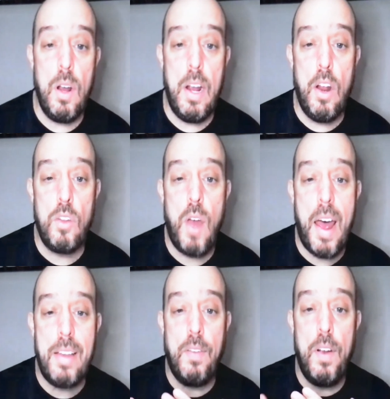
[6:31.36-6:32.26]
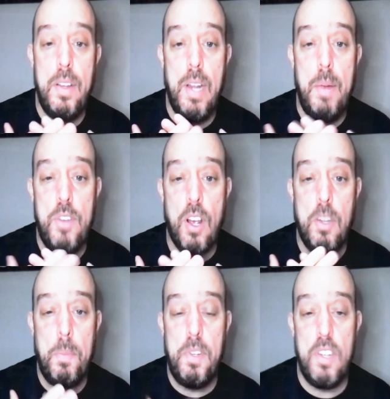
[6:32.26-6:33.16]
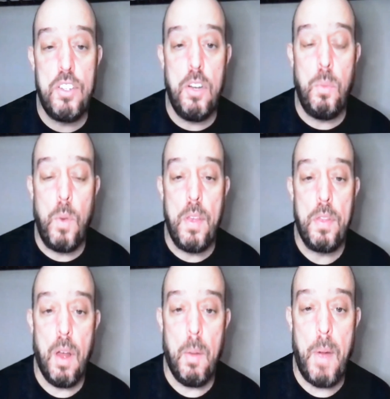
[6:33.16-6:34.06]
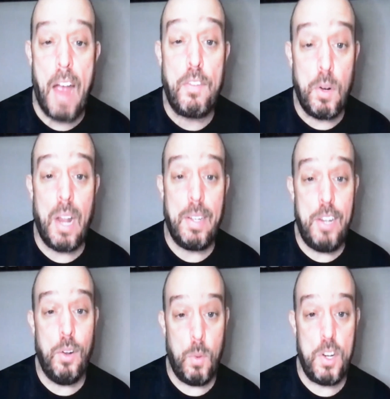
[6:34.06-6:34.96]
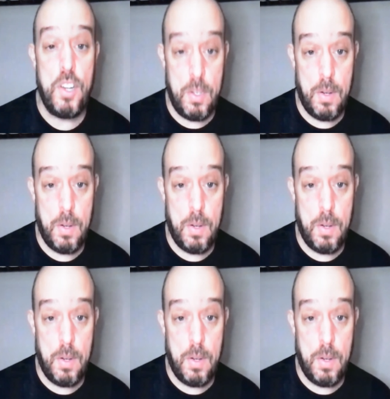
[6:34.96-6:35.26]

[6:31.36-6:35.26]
it also has a very deep juxtaposition with Afro-Latino, which